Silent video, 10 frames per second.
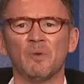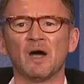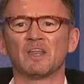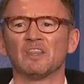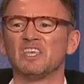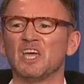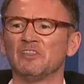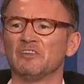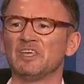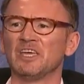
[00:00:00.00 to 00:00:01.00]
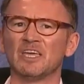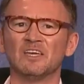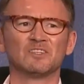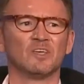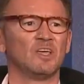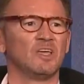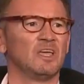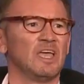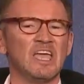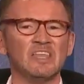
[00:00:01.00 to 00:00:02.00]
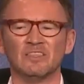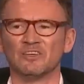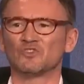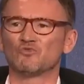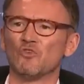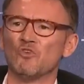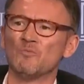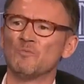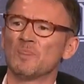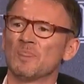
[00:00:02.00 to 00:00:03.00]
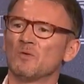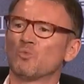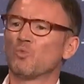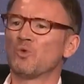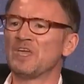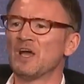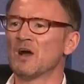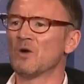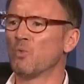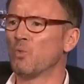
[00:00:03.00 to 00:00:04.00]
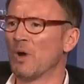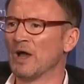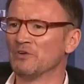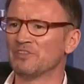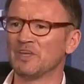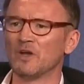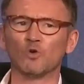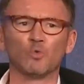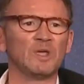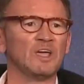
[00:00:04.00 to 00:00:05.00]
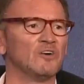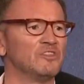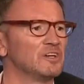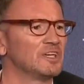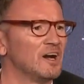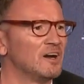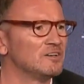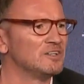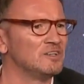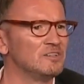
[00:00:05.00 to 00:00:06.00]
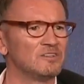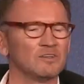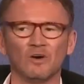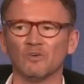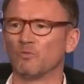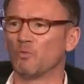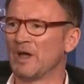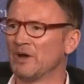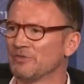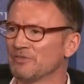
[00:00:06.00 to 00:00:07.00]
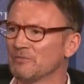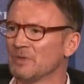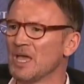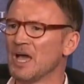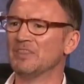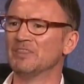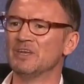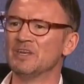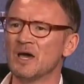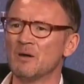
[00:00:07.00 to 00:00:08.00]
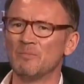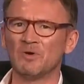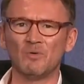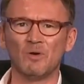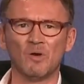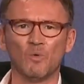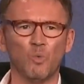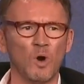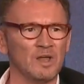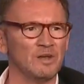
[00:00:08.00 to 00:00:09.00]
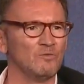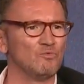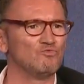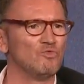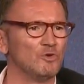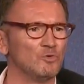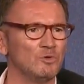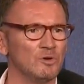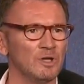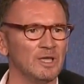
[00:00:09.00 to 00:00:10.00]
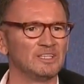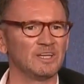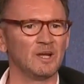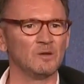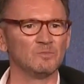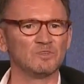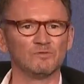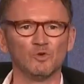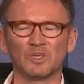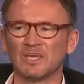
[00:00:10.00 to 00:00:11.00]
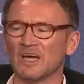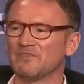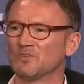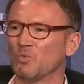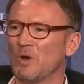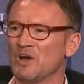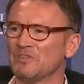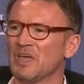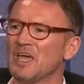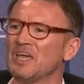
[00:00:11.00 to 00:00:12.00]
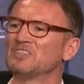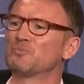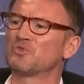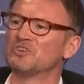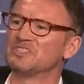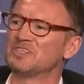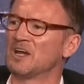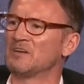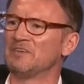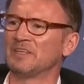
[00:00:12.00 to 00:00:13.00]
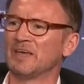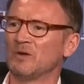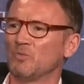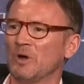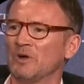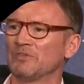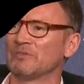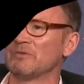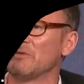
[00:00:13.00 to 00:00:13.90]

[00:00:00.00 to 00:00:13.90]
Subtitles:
but the other thing is, in this room, we are wealthy, or we are the guardians of wealth. And the number one rule in terms of looking after wealth is preserving that wealth.